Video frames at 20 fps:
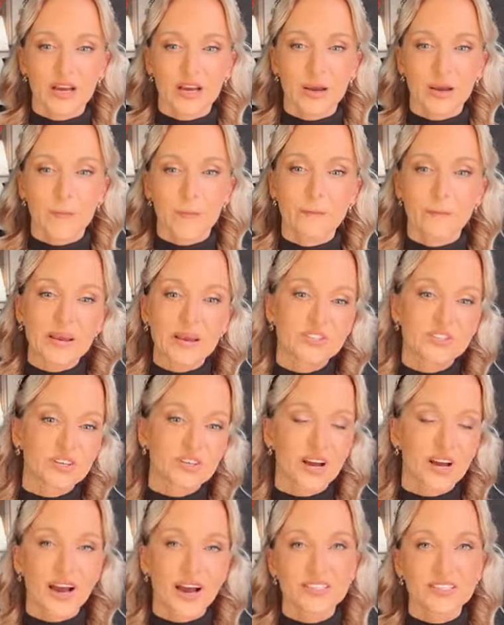
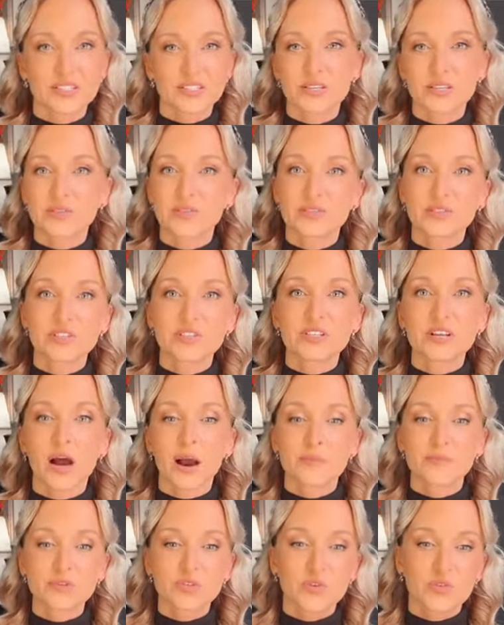Bentonite and different
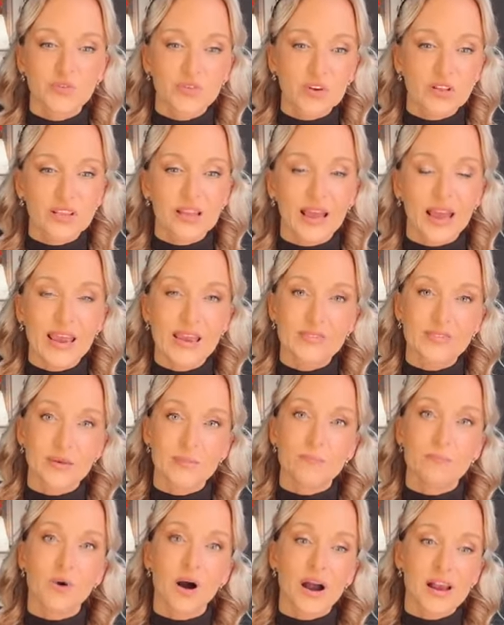types of clay,
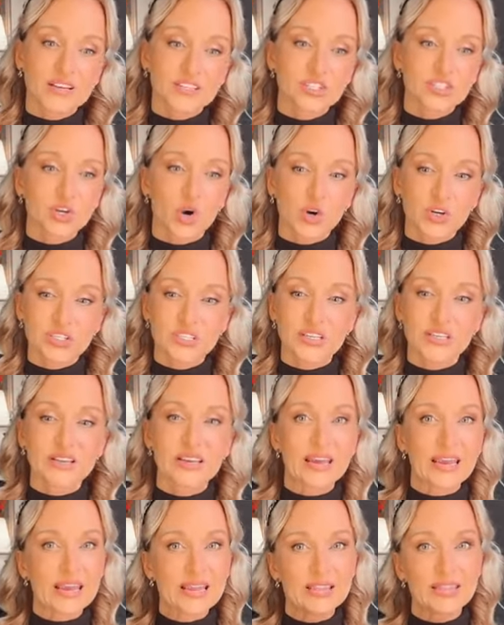they bind
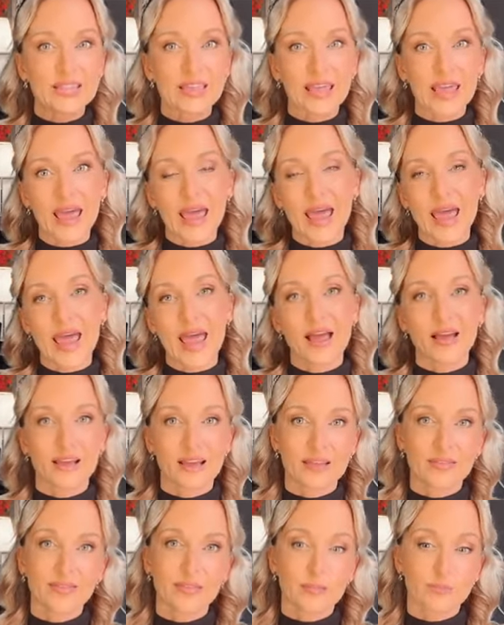toxin in the air
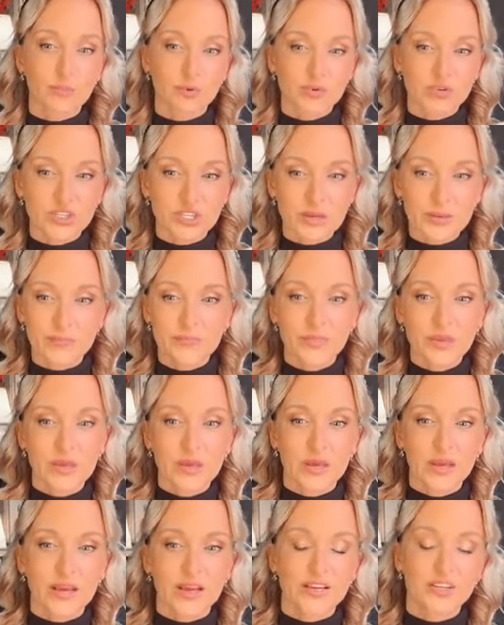and the body.
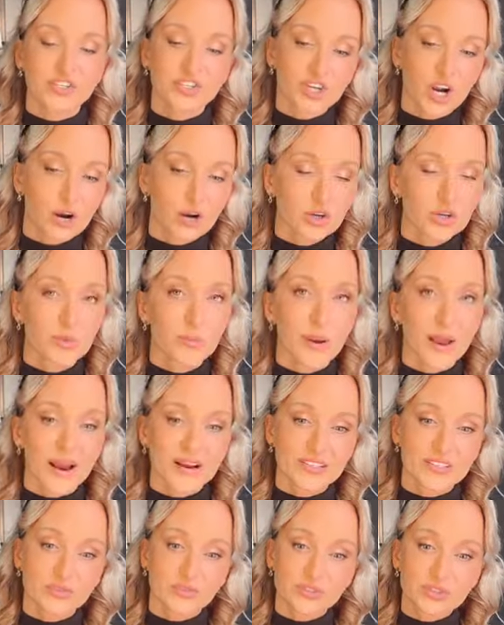Charcoal
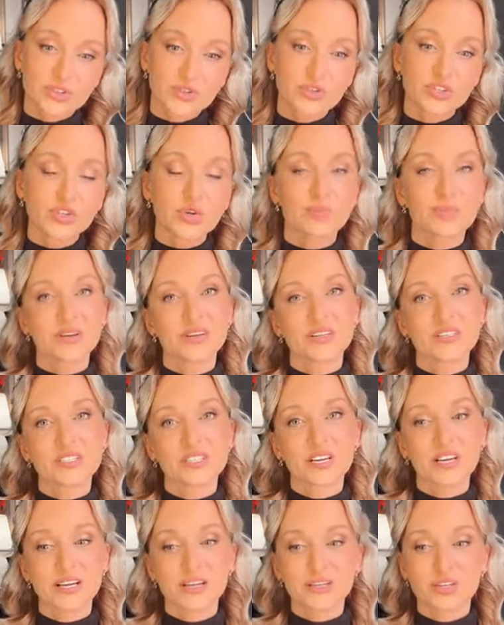bags to reduce
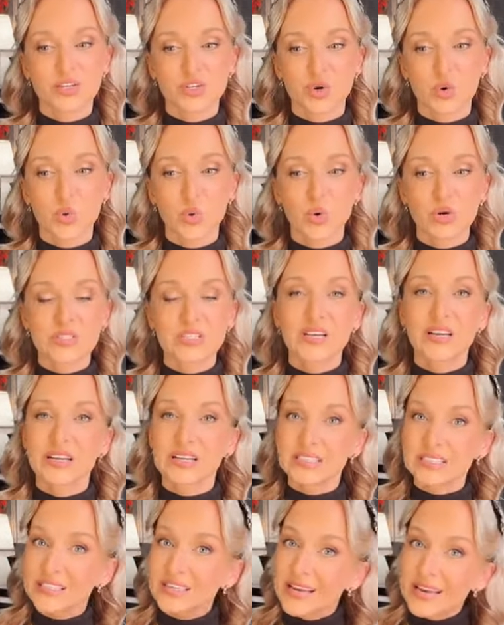humidity indoors.
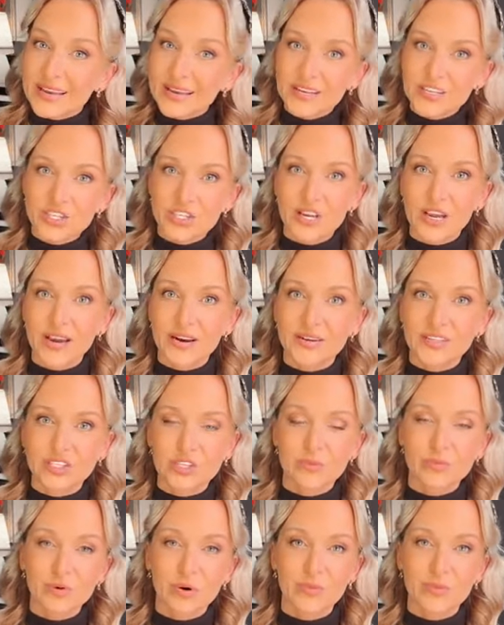Silica
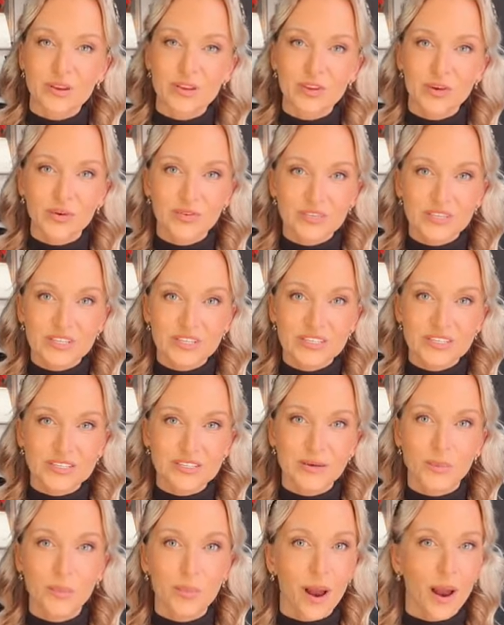gels, you probably
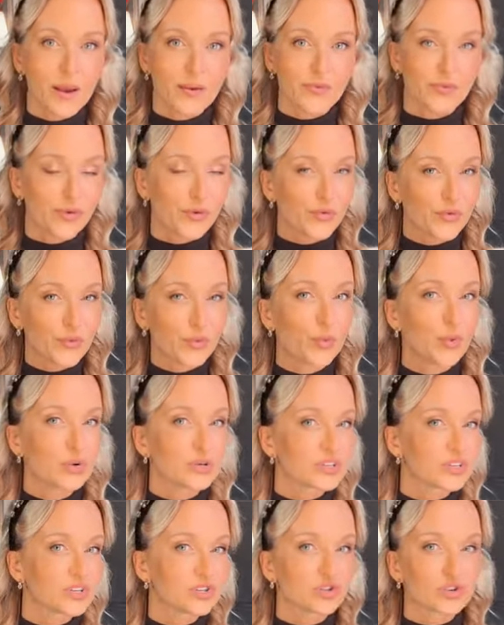noticed them by the
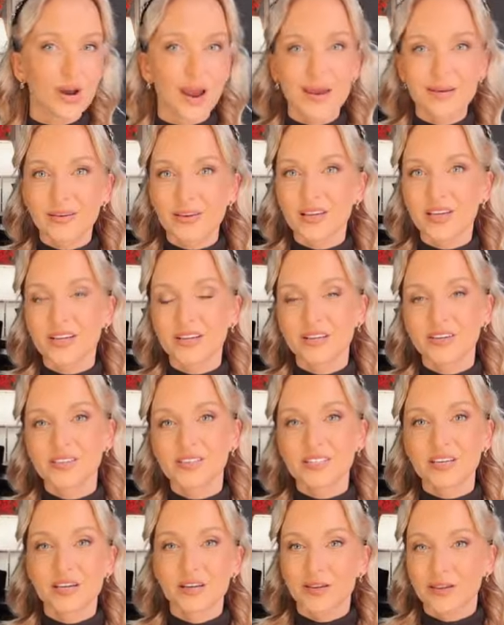food and the
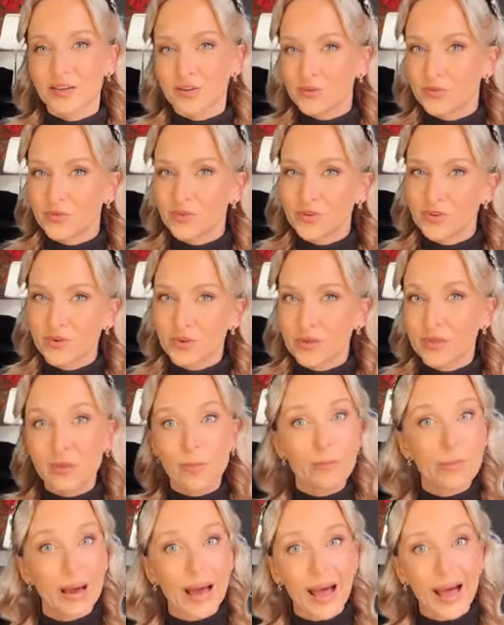trainers, you in
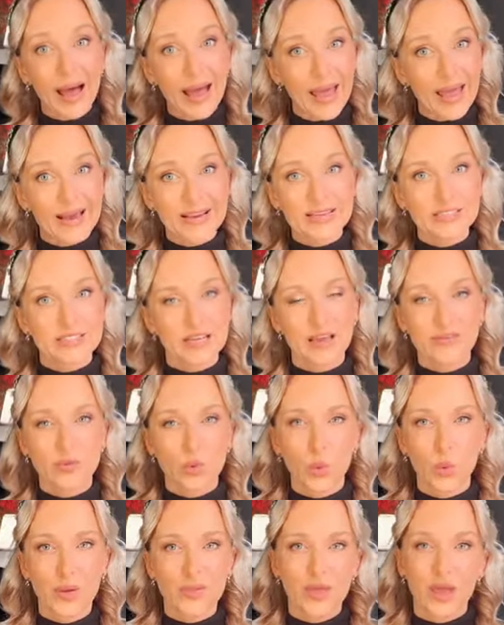the bags,
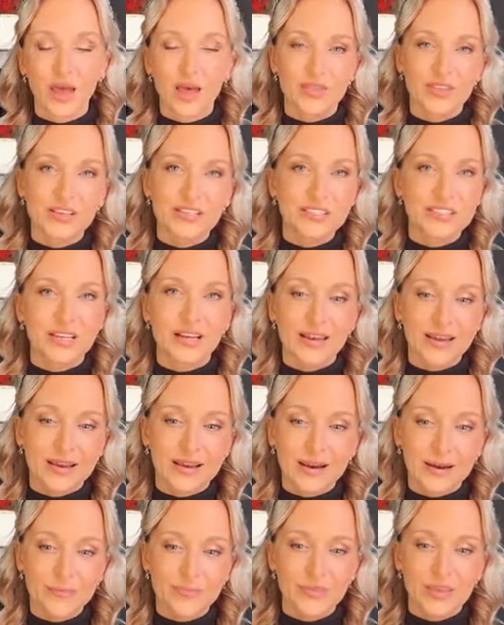everywhere they have these
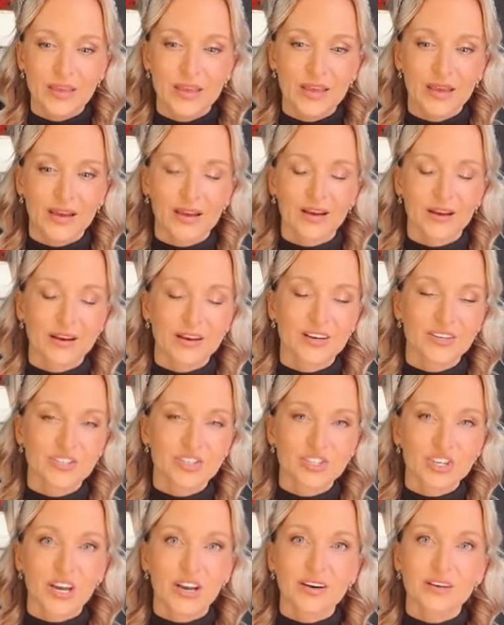silica
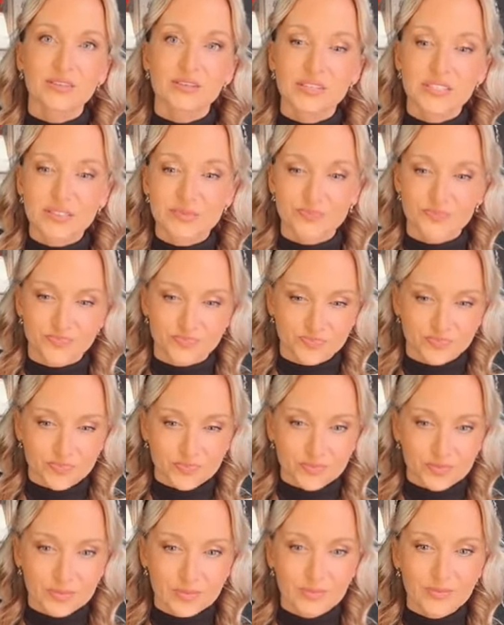gels.
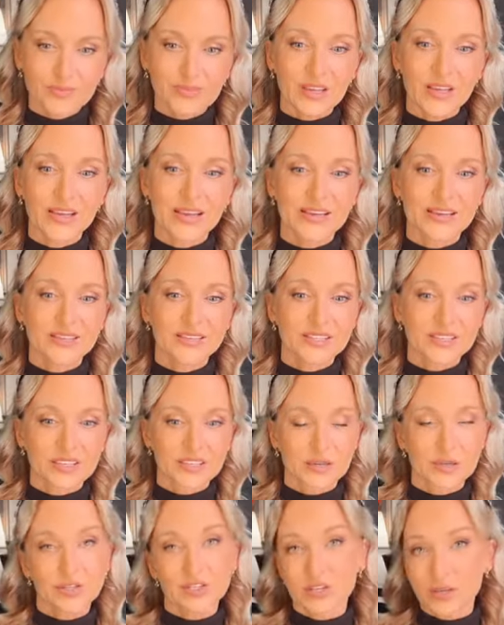And
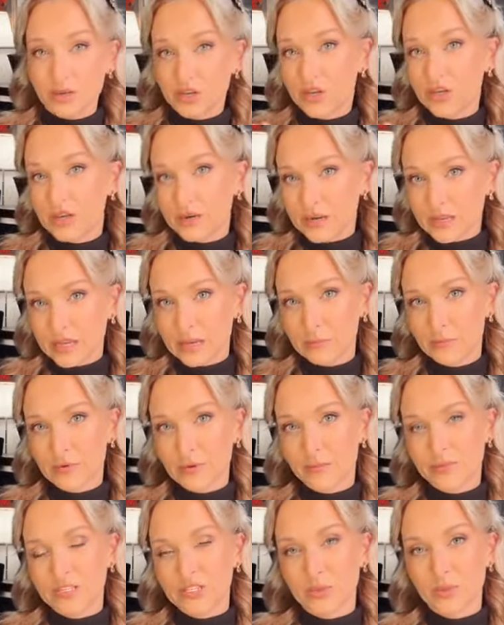you can keep
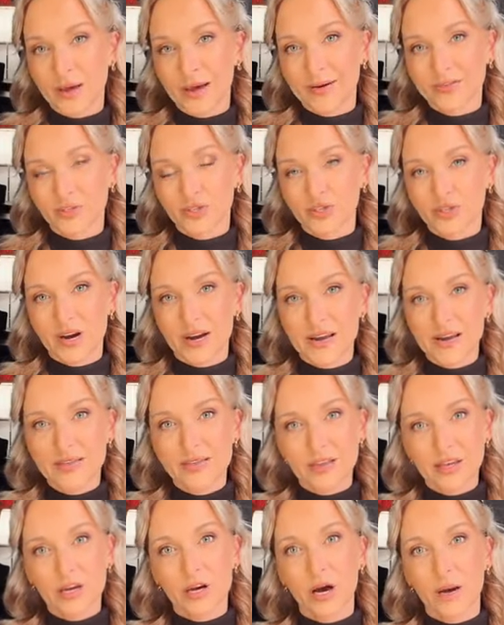them as well to dry
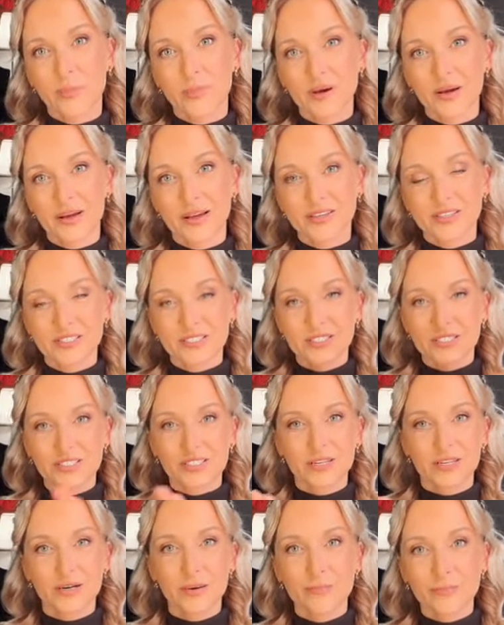in the cupboards,
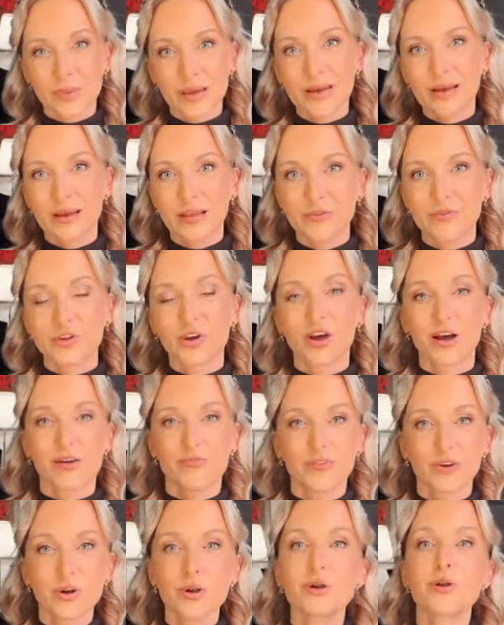mainly if you
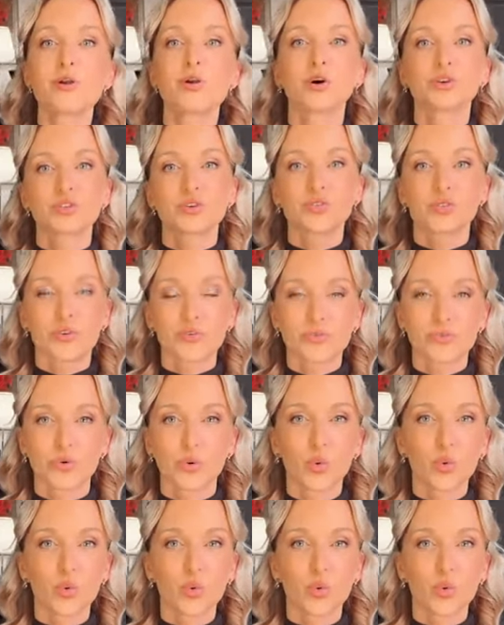have a lot of